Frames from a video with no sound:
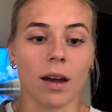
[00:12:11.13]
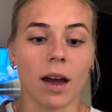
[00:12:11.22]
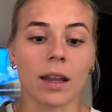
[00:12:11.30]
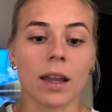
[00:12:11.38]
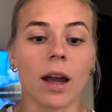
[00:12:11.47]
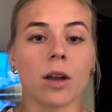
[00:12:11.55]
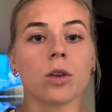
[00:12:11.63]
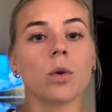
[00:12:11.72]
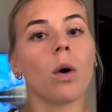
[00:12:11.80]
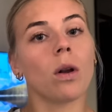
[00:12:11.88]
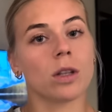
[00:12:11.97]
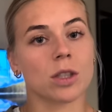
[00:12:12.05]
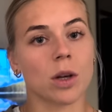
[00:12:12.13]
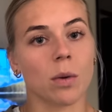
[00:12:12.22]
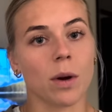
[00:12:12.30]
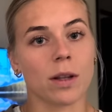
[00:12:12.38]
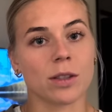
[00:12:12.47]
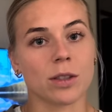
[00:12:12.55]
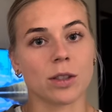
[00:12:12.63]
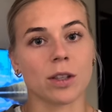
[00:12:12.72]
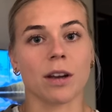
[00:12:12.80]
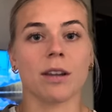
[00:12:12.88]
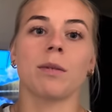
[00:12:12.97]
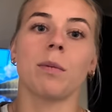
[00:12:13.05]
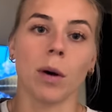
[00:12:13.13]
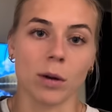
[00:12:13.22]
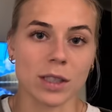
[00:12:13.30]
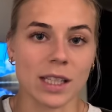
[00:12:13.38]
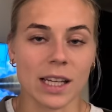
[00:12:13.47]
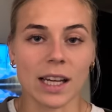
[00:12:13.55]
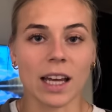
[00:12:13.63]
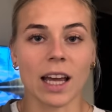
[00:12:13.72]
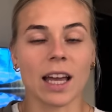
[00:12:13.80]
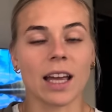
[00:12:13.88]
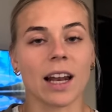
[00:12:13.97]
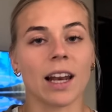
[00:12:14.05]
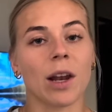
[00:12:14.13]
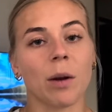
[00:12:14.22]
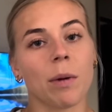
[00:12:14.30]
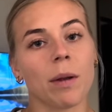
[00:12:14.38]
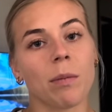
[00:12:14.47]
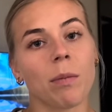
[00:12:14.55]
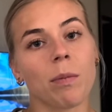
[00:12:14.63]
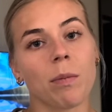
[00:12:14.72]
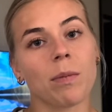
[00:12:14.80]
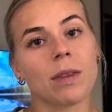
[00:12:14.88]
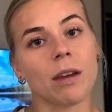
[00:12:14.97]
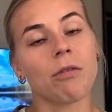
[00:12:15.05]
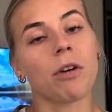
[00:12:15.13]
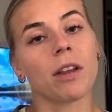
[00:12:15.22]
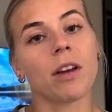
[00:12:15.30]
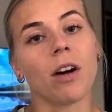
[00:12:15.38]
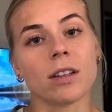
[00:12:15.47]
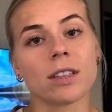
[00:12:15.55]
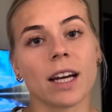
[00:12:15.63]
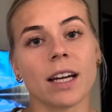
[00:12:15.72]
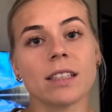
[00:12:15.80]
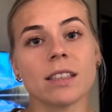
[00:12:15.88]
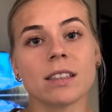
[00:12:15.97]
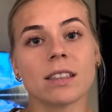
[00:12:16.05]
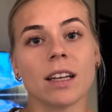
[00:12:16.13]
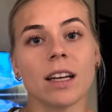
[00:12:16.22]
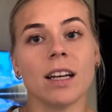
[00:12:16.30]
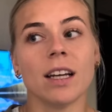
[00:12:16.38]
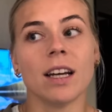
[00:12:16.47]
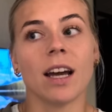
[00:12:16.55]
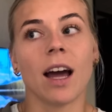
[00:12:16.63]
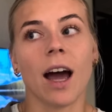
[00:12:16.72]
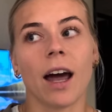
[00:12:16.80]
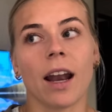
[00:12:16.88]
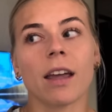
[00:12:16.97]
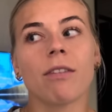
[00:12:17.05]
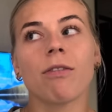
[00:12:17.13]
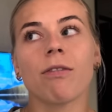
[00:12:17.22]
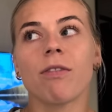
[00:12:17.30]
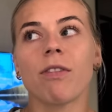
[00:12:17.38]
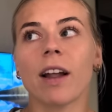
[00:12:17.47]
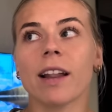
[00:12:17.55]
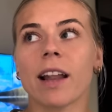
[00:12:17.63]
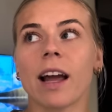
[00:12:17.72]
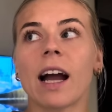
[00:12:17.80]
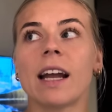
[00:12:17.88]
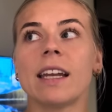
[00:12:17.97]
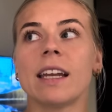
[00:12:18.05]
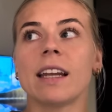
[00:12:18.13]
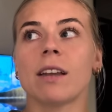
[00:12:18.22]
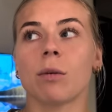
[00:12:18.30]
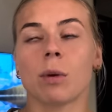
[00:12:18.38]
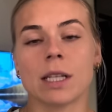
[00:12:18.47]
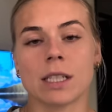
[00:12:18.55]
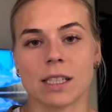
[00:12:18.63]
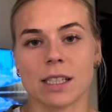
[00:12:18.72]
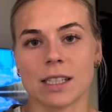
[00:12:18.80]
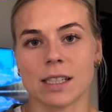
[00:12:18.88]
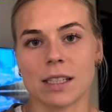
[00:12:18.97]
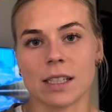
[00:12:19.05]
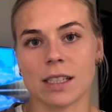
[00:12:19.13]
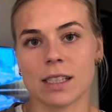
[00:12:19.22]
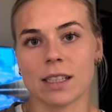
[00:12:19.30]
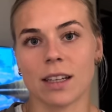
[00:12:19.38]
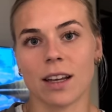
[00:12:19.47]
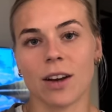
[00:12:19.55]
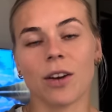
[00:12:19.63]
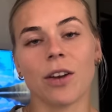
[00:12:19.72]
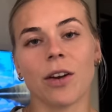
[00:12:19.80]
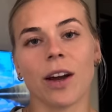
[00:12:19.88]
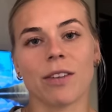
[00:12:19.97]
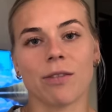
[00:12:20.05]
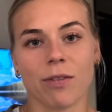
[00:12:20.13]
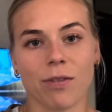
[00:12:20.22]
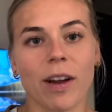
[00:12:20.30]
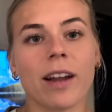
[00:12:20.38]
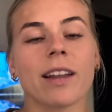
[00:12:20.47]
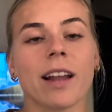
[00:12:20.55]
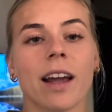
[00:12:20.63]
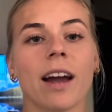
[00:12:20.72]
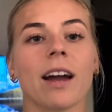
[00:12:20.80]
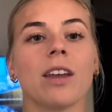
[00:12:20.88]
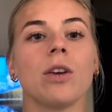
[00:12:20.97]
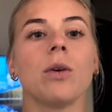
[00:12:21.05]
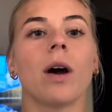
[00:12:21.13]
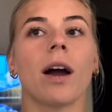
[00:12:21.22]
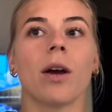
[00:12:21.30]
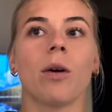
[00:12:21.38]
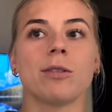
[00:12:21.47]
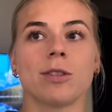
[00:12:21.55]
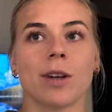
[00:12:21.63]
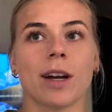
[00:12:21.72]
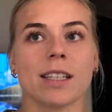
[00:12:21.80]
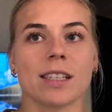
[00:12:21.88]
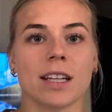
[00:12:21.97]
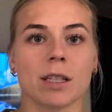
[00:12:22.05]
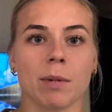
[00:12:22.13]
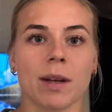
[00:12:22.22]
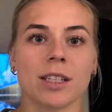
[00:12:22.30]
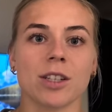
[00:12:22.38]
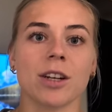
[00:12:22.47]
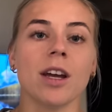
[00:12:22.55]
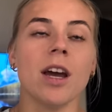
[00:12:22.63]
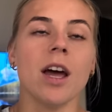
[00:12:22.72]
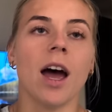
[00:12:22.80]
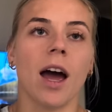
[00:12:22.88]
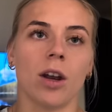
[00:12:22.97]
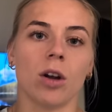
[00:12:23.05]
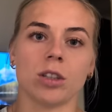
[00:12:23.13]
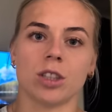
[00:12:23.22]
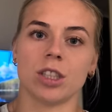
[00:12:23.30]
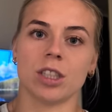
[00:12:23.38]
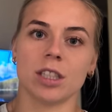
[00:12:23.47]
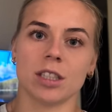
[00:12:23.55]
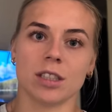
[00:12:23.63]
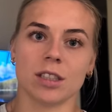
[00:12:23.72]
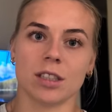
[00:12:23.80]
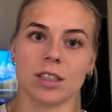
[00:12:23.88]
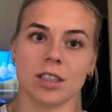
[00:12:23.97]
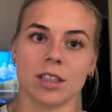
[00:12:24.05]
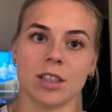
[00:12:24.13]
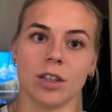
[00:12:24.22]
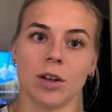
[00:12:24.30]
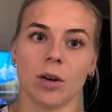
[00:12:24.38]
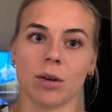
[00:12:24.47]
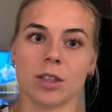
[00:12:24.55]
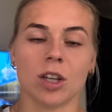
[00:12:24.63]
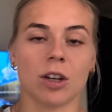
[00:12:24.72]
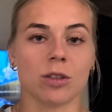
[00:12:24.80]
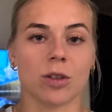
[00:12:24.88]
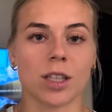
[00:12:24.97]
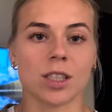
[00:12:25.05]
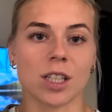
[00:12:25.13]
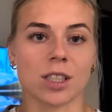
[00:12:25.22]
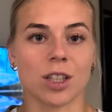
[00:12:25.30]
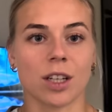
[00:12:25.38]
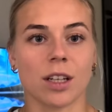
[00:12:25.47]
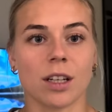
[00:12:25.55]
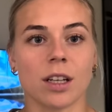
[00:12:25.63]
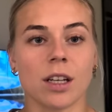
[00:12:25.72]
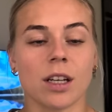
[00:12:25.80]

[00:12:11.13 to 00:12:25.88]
I do also want to start posting a little bit different content. And I felt like I needed a reason, you know, I felt like I owed you guys an explanation and not just, you know, a sudden transition